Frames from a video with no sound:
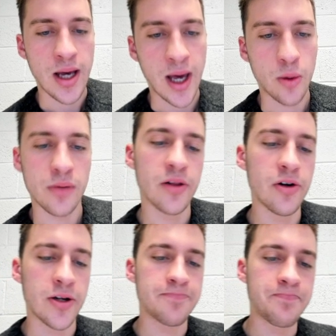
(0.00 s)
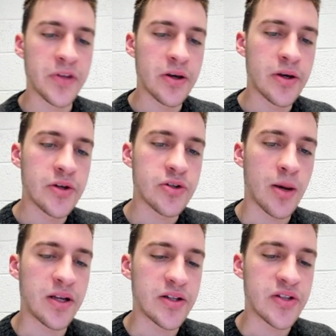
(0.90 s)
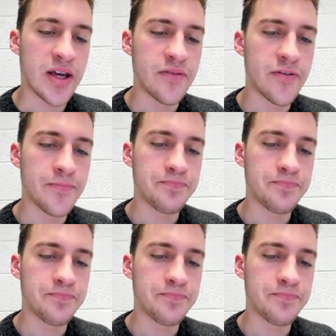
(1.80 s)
I want to be alerted. So I'm gonna hit save,